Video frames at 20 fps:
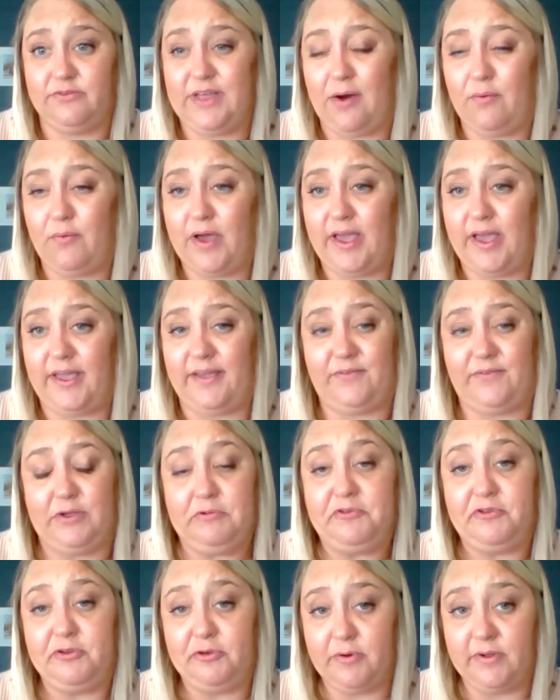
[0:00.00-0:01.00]
That way, if
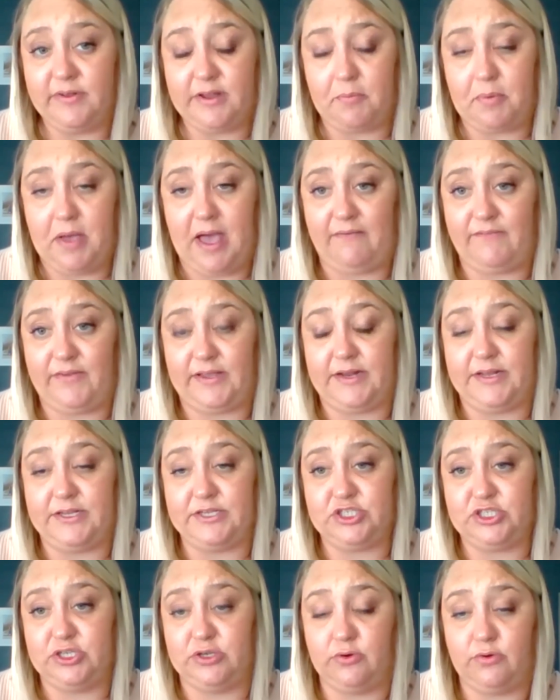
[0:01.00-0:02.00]
you do end up having an
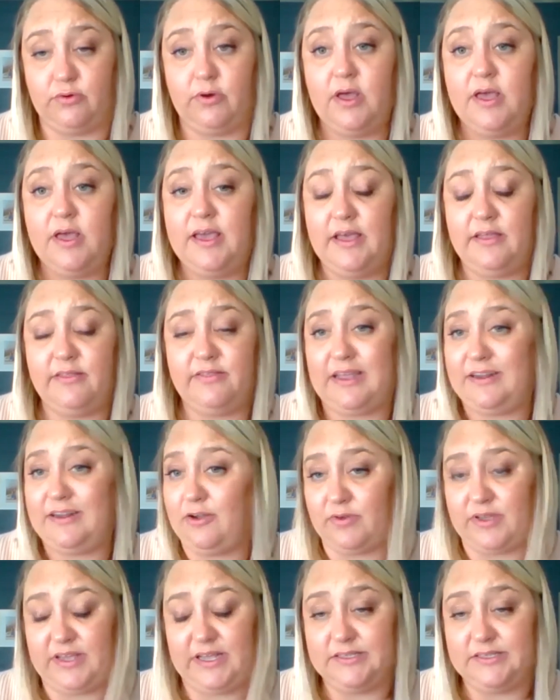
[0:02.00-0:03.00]
issue, they
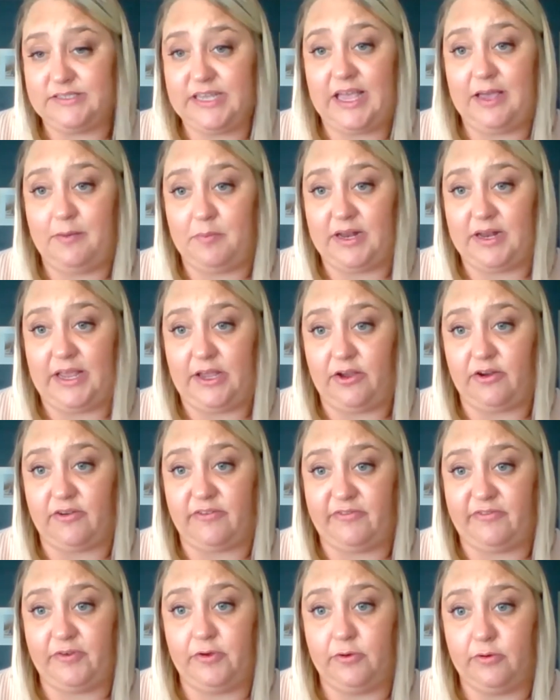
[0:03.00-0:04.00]
don't contaminate your
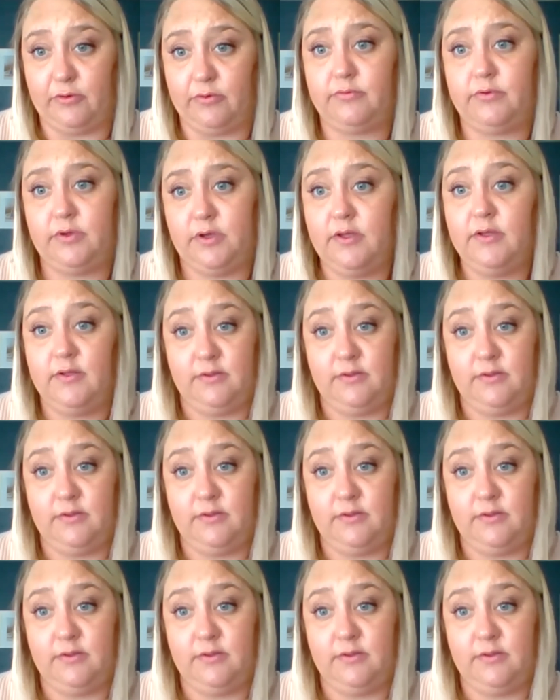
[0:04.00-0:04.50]
food.